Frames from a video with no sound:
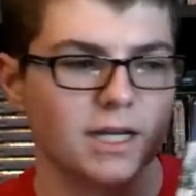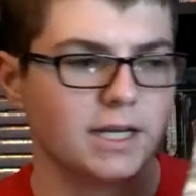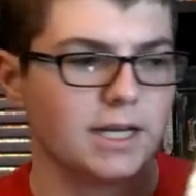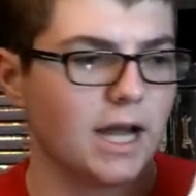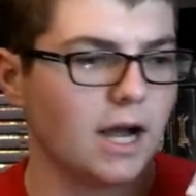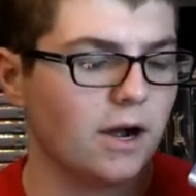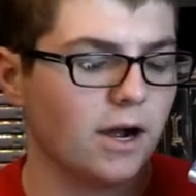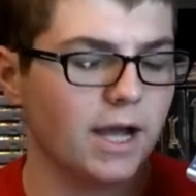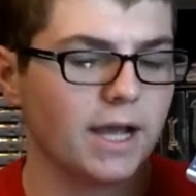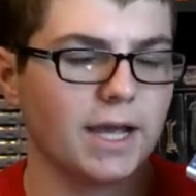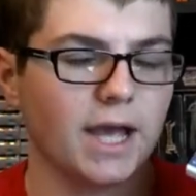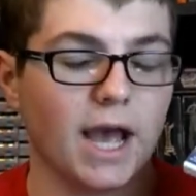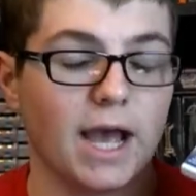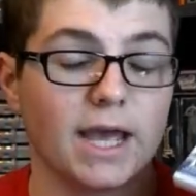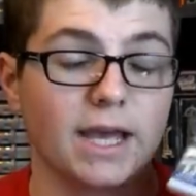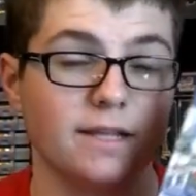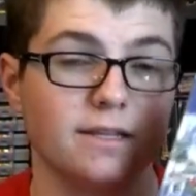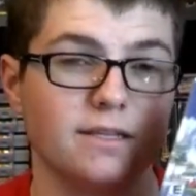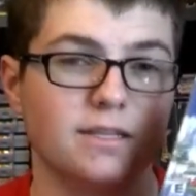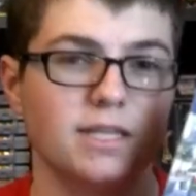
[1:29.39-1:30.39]
Now I
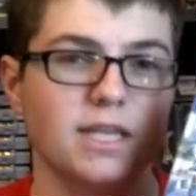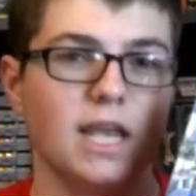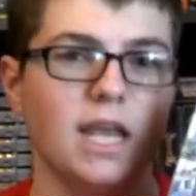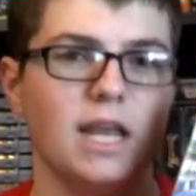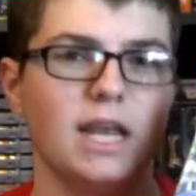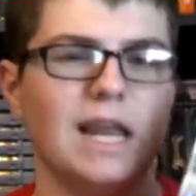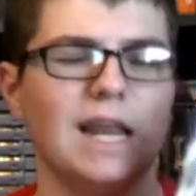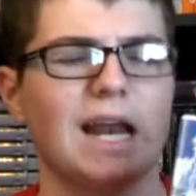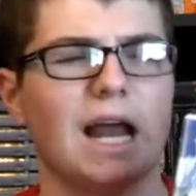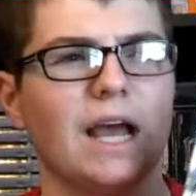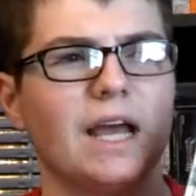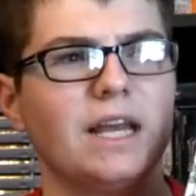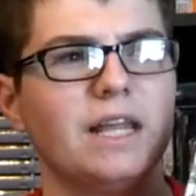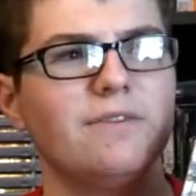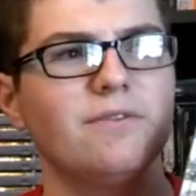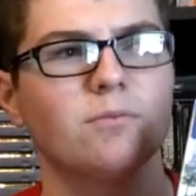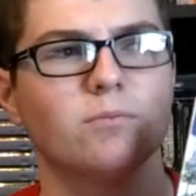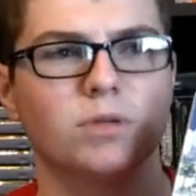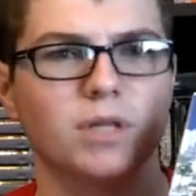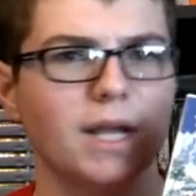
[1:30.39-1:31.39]
had seen, and I had
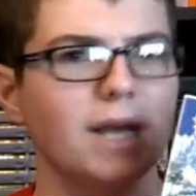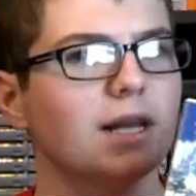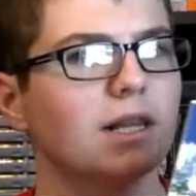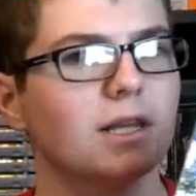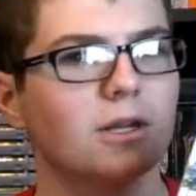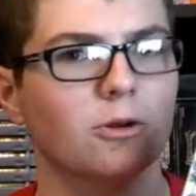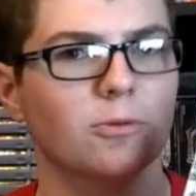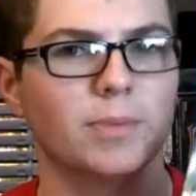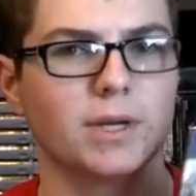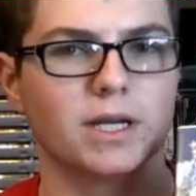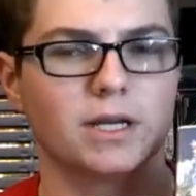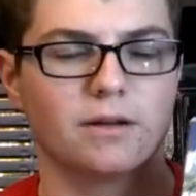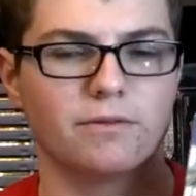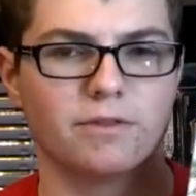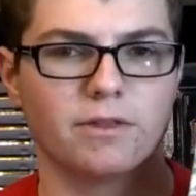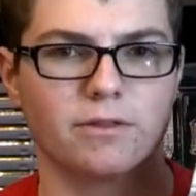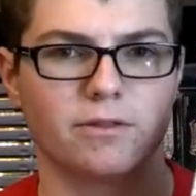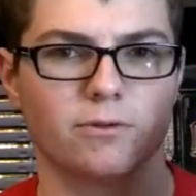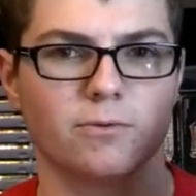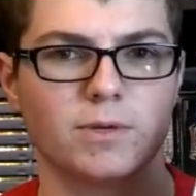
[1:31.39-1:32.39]
even played a little bit
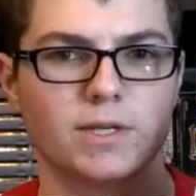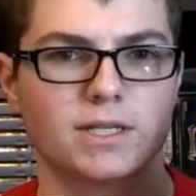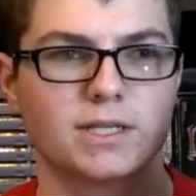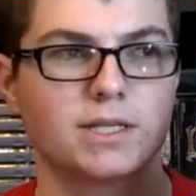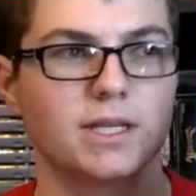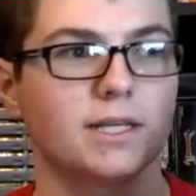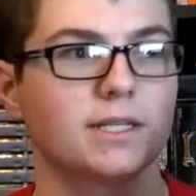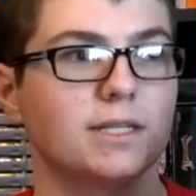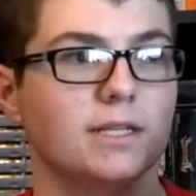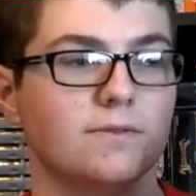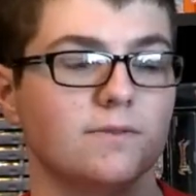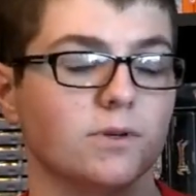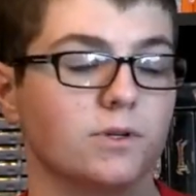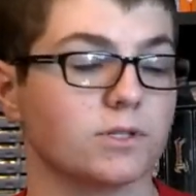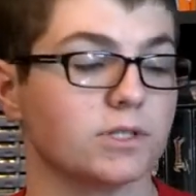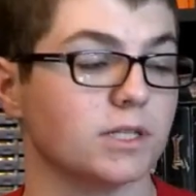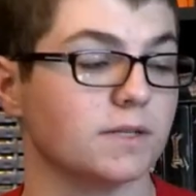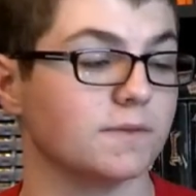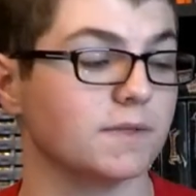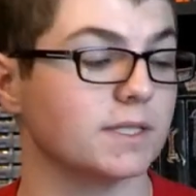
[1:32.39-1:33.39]
of the 360
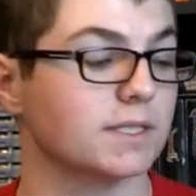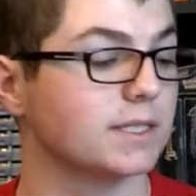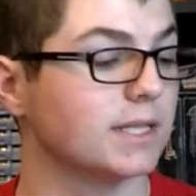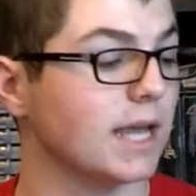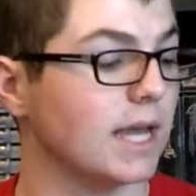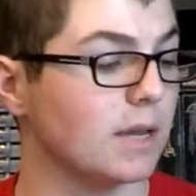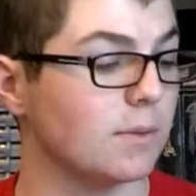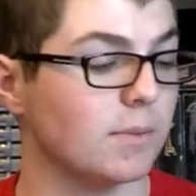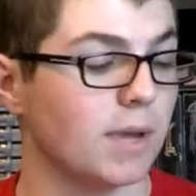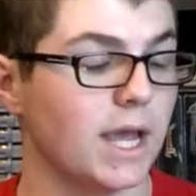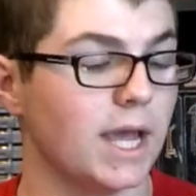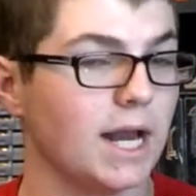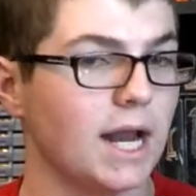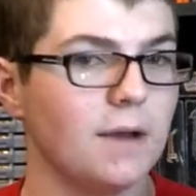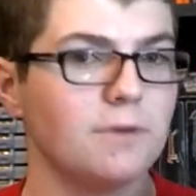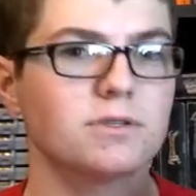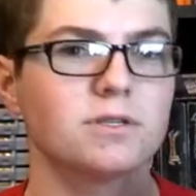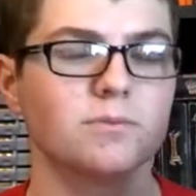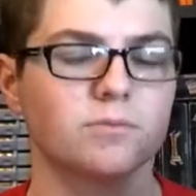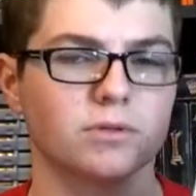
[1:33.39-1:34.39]
version of this game, and
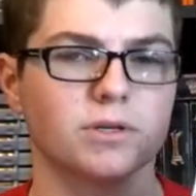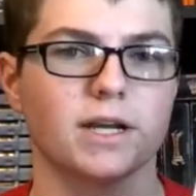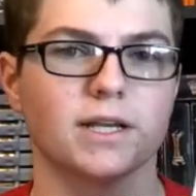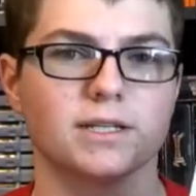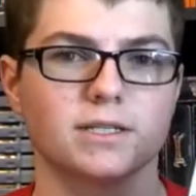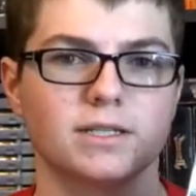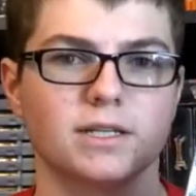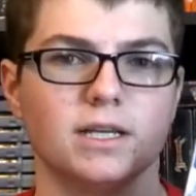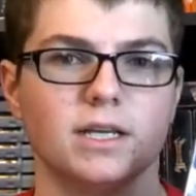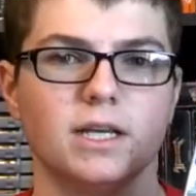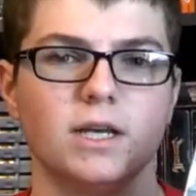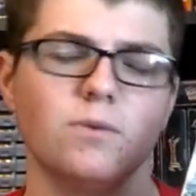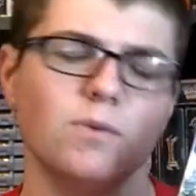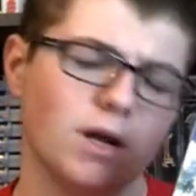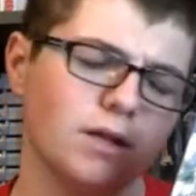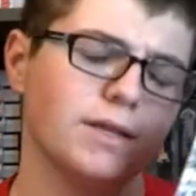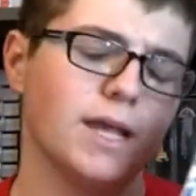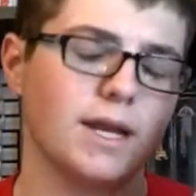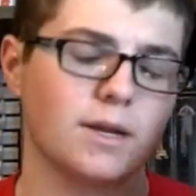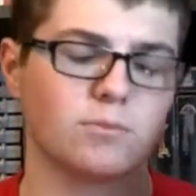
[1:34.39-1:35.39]
I was impressed.
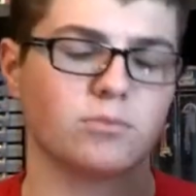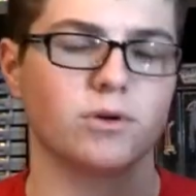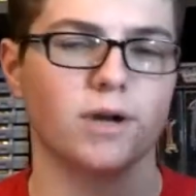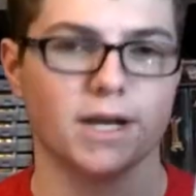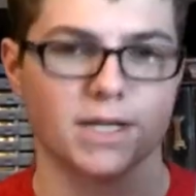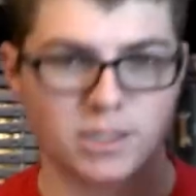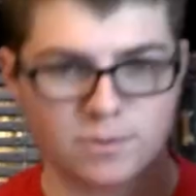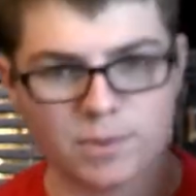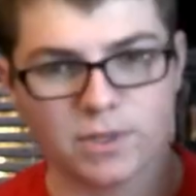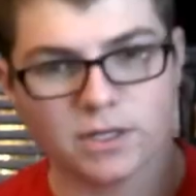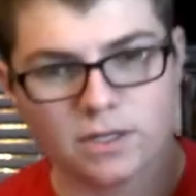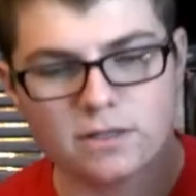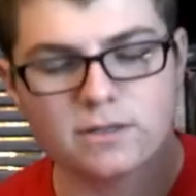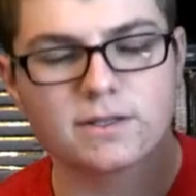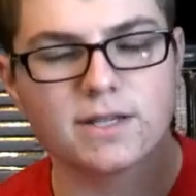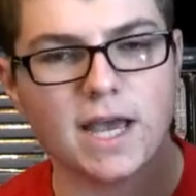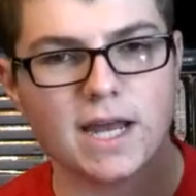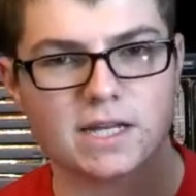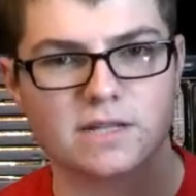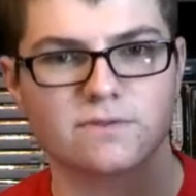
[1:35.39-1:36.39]
Well, not impressed, but
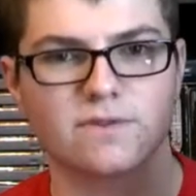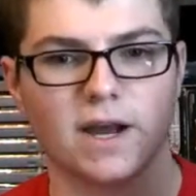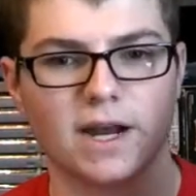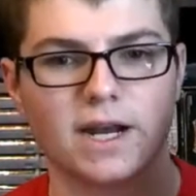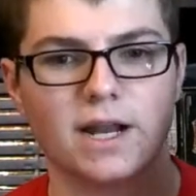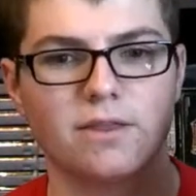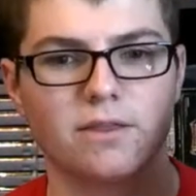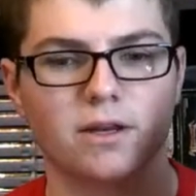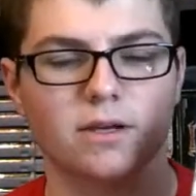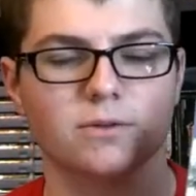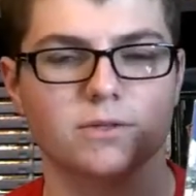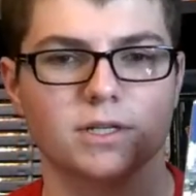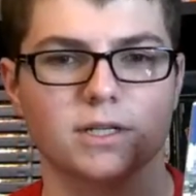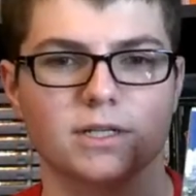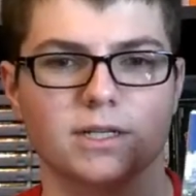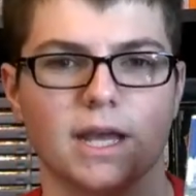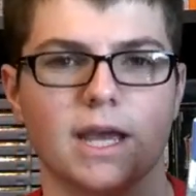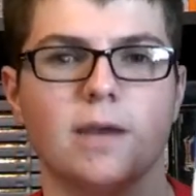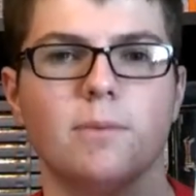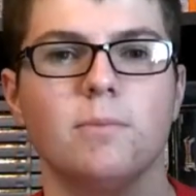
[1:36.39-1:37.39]
satisfied. I thought it was a
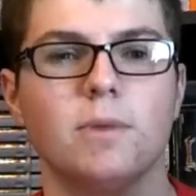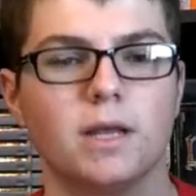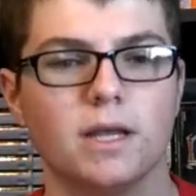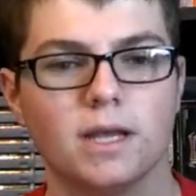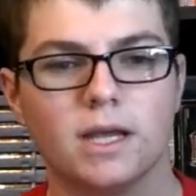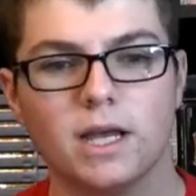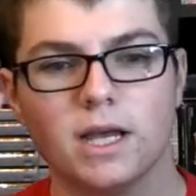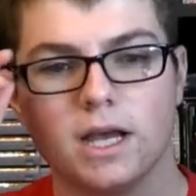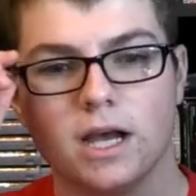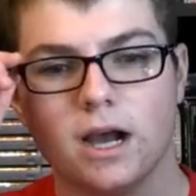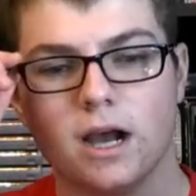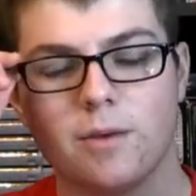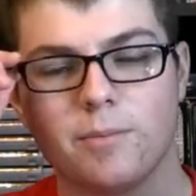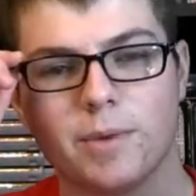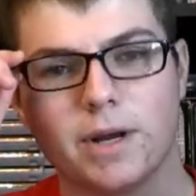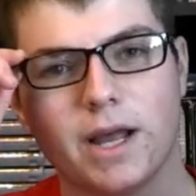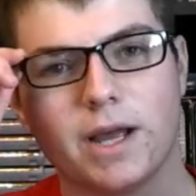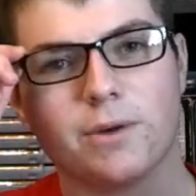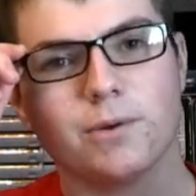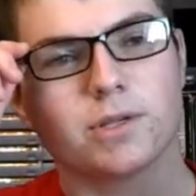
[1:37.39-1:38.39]
good game.
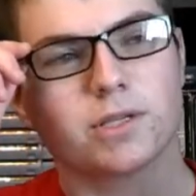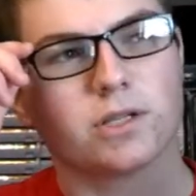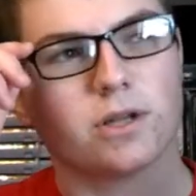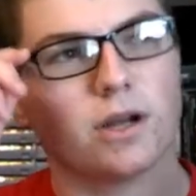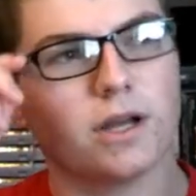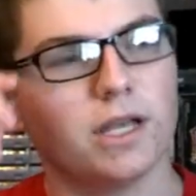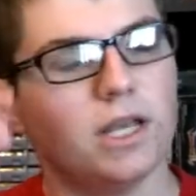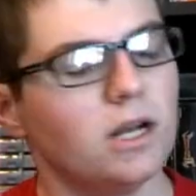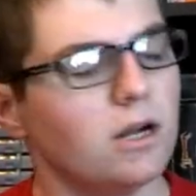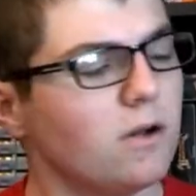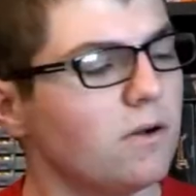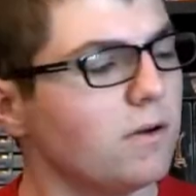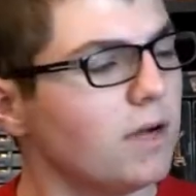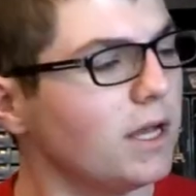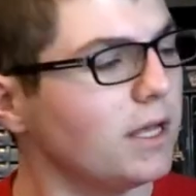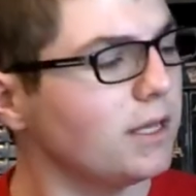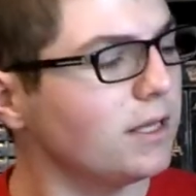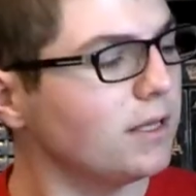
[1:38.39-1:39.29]
And I always thought, you know,